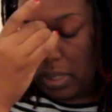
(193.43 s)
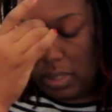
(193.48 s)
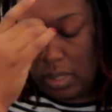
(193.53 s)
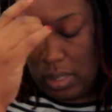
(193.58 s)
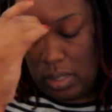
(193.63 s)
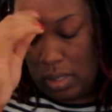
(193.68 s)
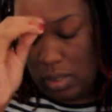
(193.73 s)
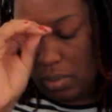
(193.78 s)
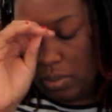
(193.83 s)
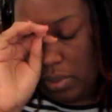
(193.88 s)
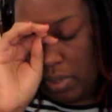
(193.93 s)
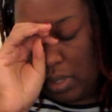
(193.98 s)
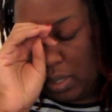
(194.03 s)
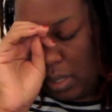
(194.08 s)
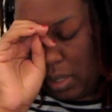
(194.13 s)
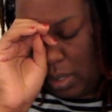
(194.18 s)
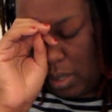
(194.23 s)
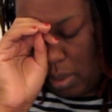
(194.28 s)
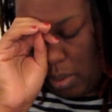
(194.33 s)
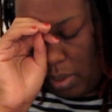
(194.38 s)
This is
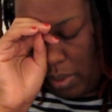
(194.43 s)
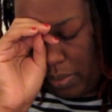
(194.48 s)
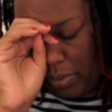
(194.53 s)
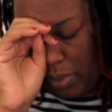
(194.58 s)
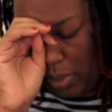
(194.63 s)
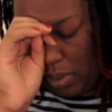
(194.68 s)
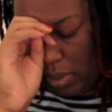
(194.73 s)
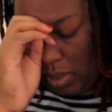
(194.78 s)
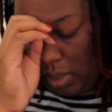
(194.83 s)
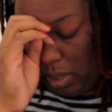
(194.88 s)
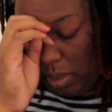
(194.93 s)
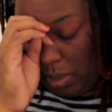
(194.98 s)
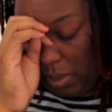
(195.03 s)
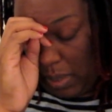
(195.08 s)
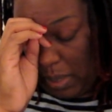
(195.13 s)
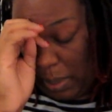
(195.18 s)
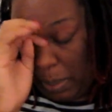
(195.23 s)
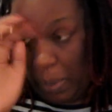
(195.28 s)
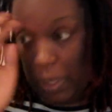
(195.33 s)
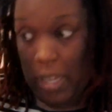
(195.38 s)
really so confusing to
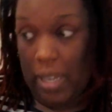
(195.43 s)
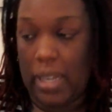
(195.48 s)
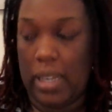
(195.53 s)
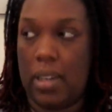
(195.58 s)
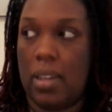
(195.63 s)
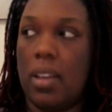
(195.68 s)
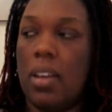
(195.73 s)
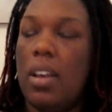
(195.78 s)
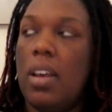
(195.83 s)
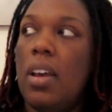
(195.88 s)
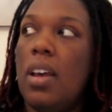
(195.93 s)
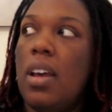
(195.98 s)
explain.